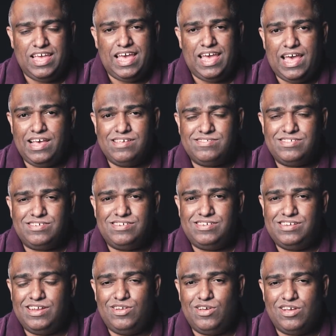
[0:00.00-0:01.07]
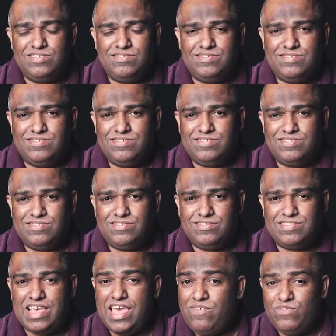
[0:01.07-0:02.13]
Esther did not
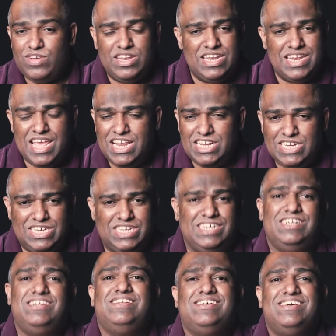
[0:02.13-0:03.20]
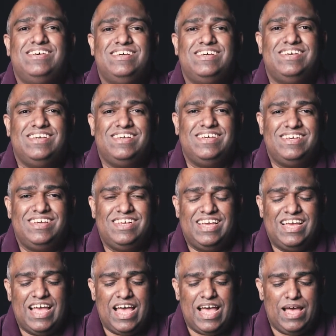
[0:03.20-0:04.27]
save a nation
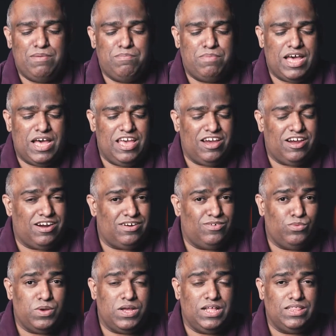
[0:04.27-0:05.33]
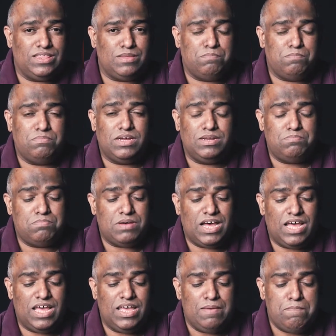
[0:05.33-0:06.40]
by her wealth, but
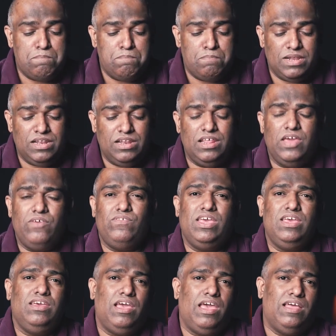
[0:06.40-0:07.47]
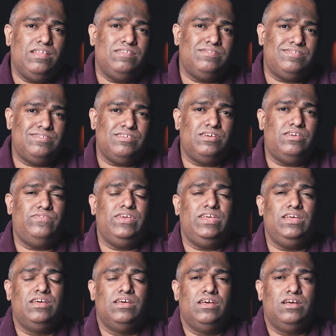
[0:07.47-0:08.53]
by believing and
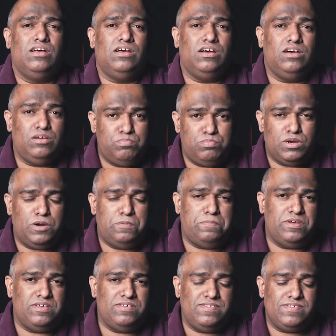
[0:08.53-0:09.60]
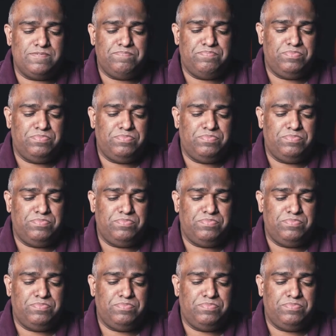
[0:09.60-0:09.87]
serving a purpose